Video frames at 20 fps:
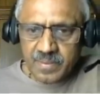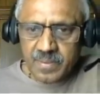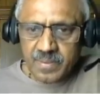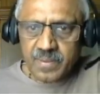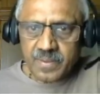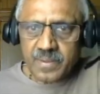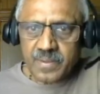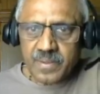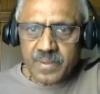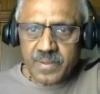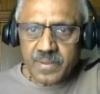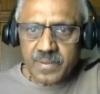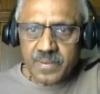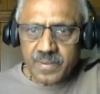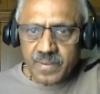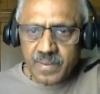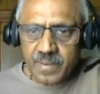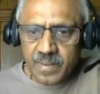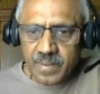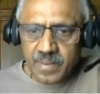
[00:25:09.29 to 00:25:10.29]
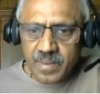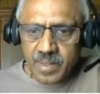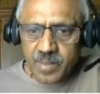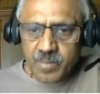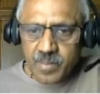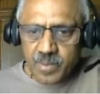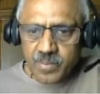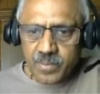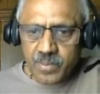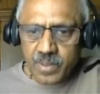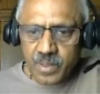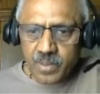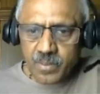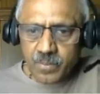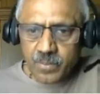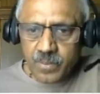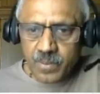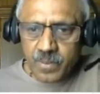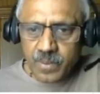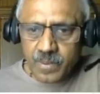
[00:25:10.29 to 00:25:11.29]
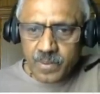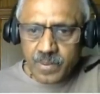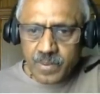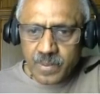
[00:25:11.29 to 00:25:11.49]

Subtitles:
okay, m of alpha